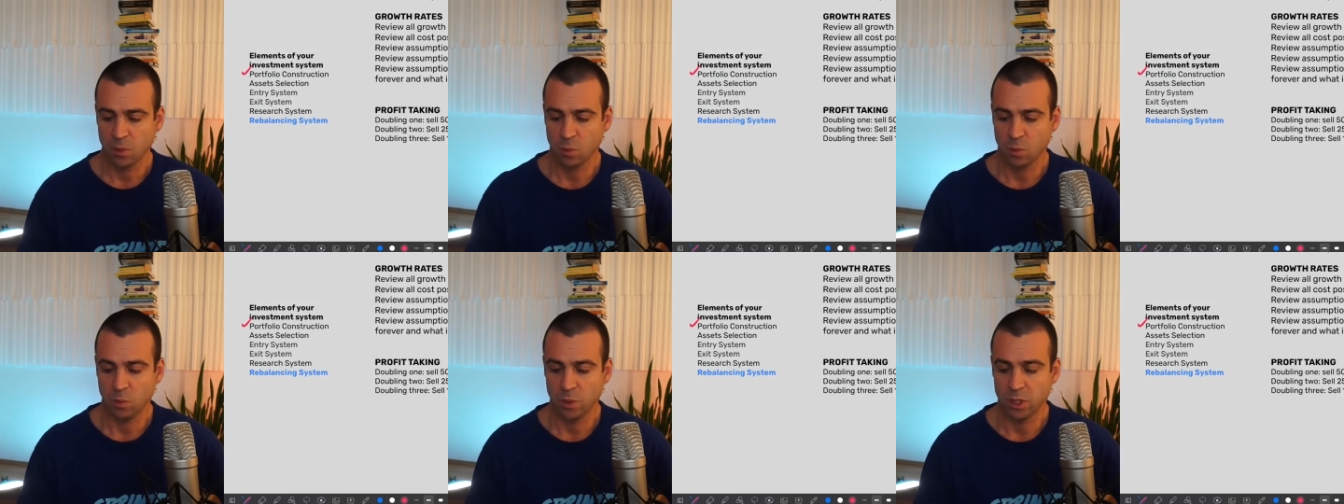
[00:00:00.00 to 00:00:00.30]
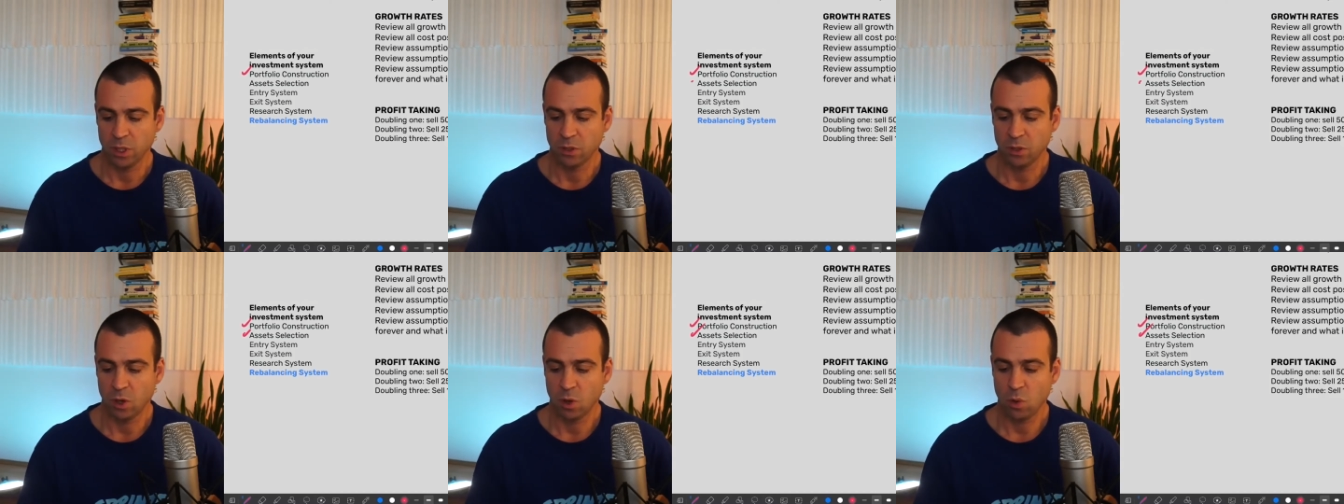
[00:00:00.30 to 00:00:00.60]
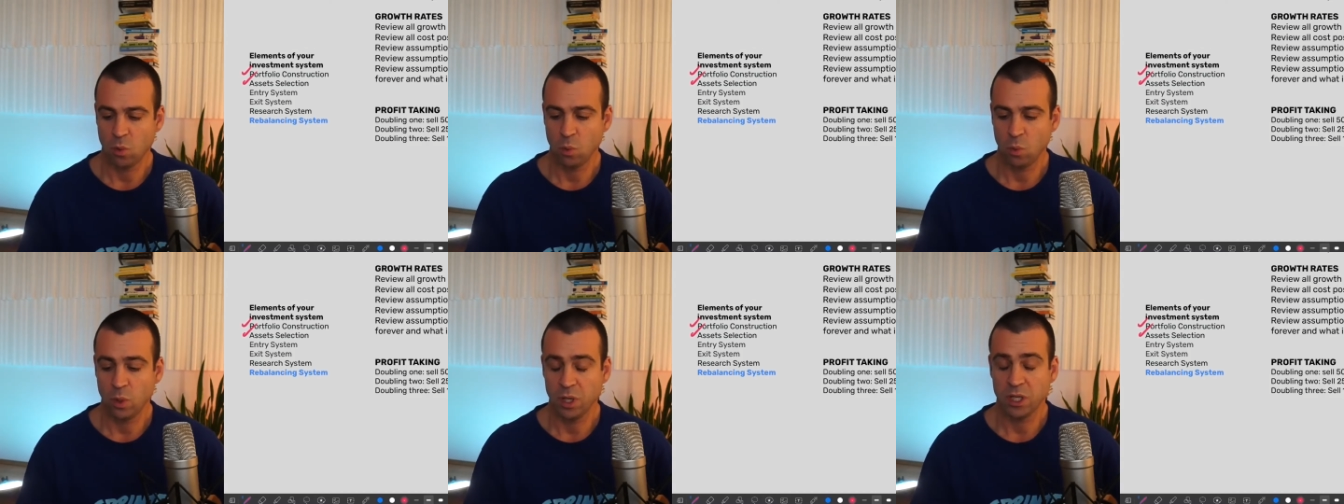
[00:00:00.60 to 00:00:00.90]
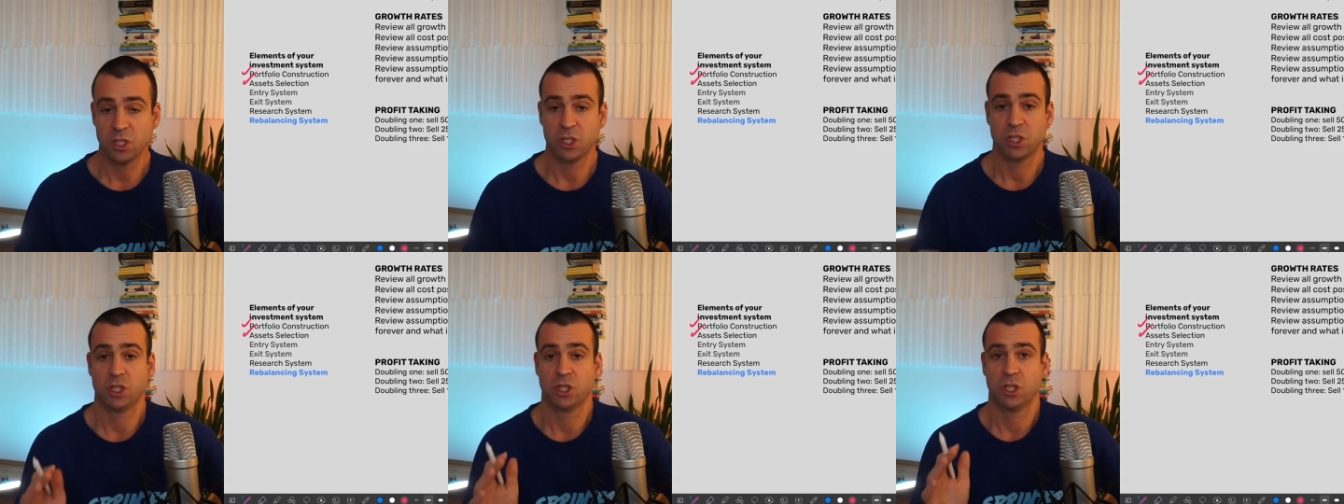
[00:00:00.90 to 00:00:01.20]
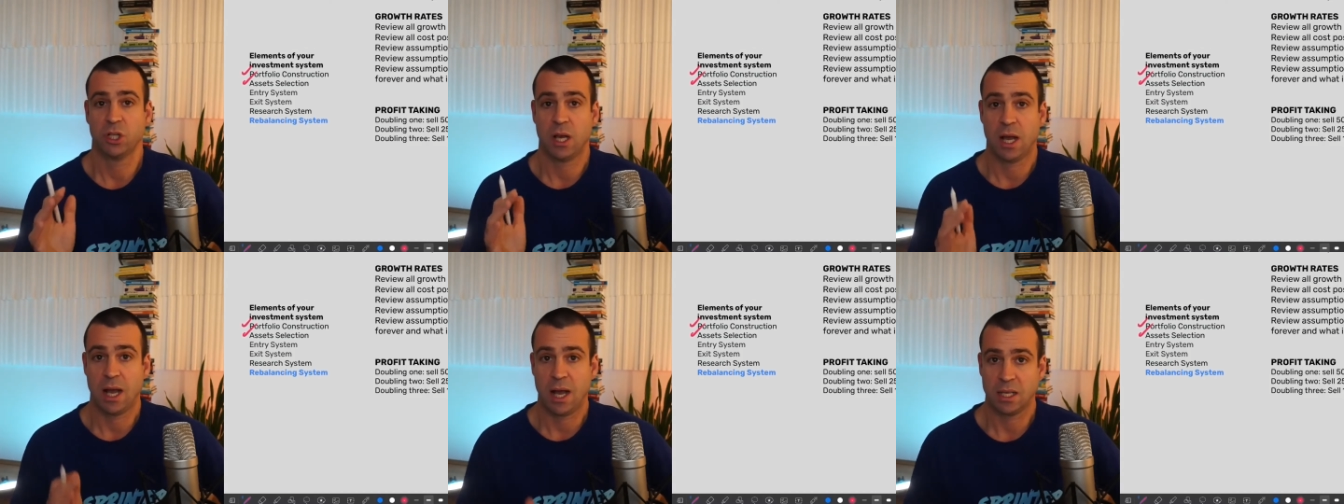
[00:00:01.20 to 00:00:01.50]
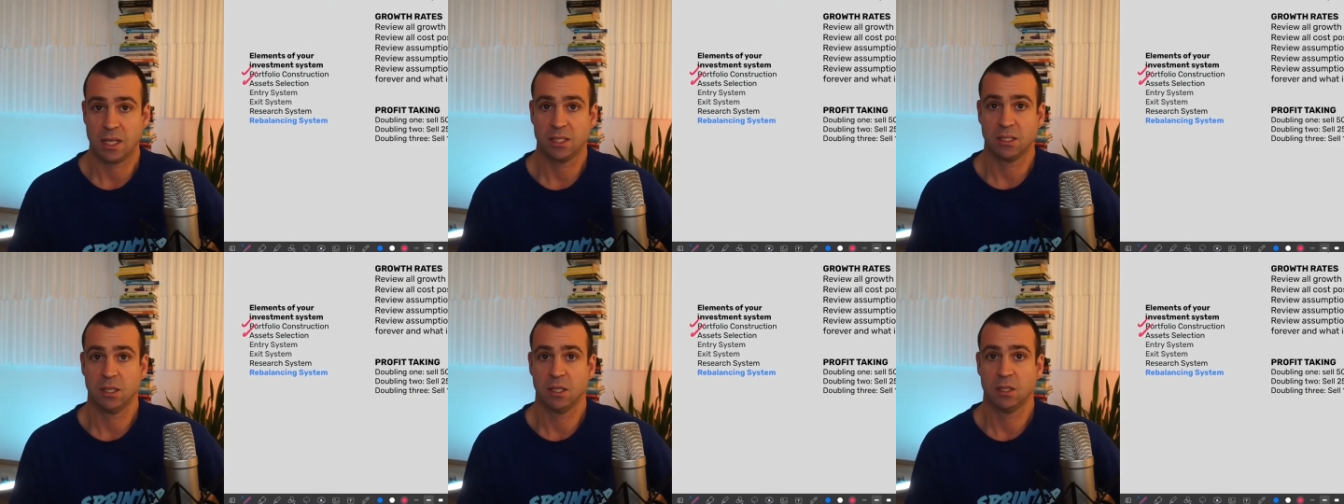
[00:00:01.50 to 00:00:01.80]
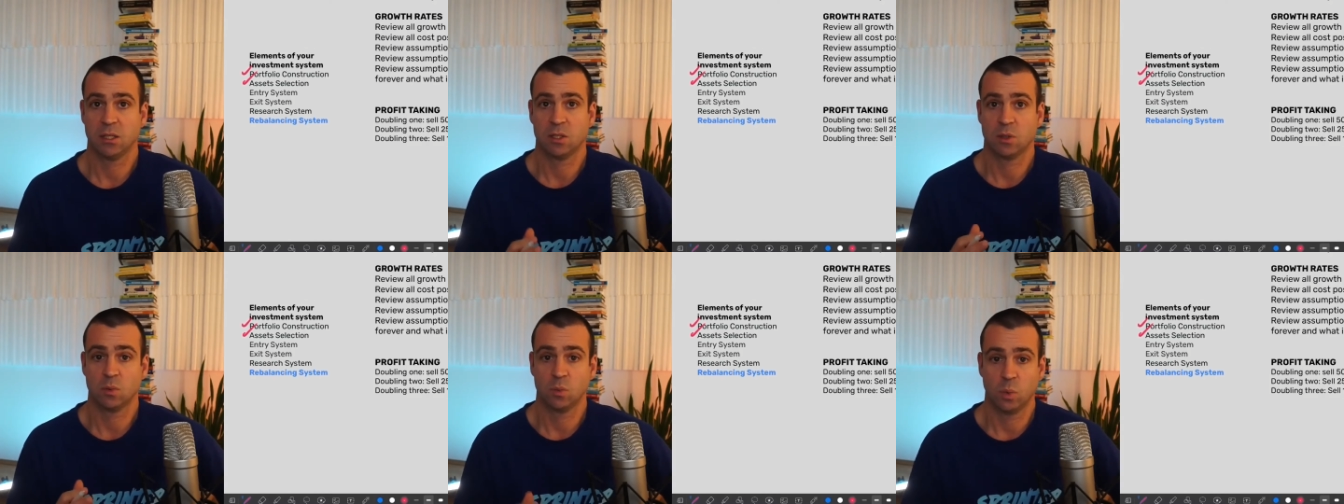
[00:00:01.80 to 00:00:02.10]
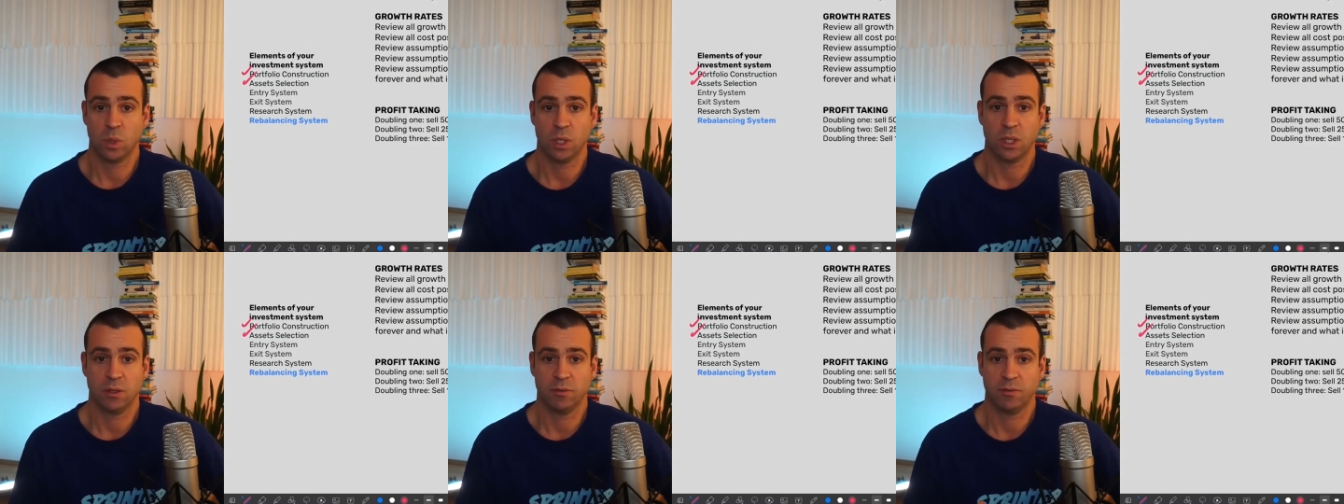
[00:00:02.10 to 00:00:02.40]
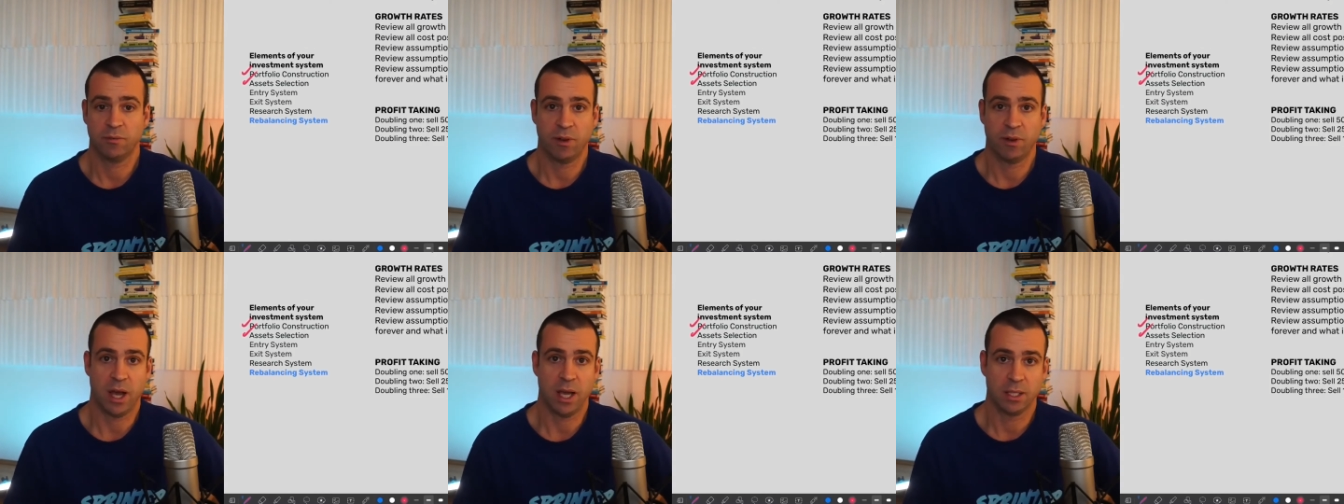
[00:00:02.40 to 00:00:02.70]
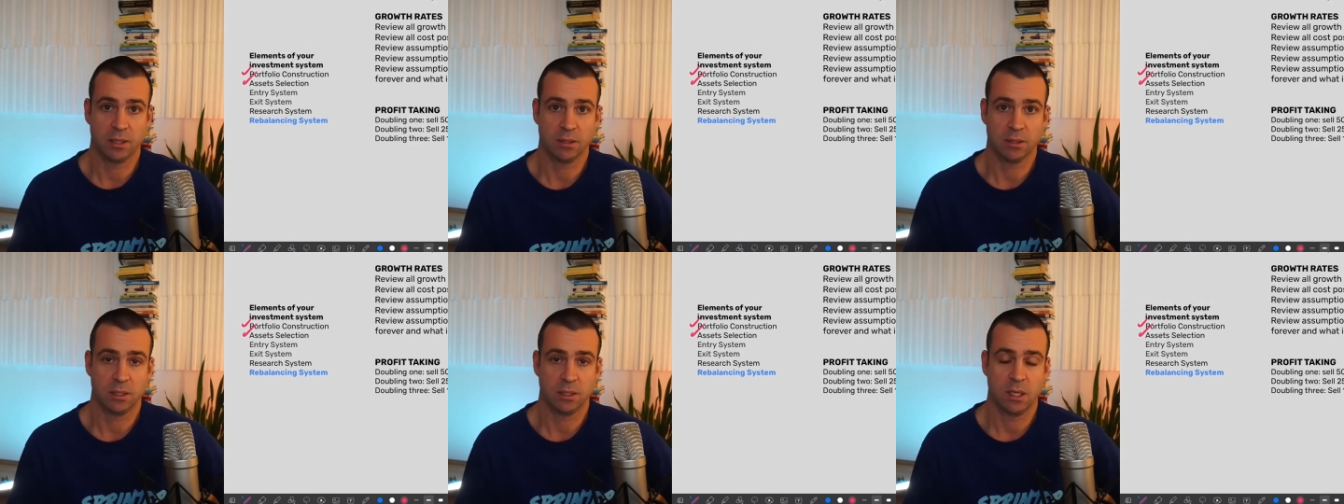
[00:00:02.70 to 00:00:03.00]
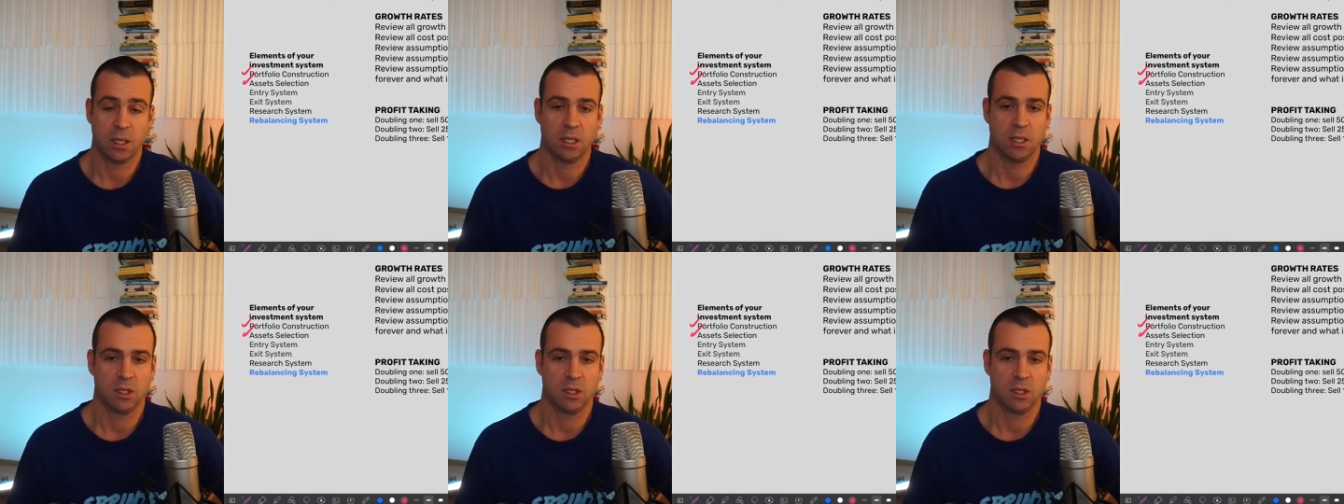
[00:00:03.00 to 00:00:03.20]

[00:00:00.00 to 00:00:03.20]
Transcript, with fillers: We know which assets we find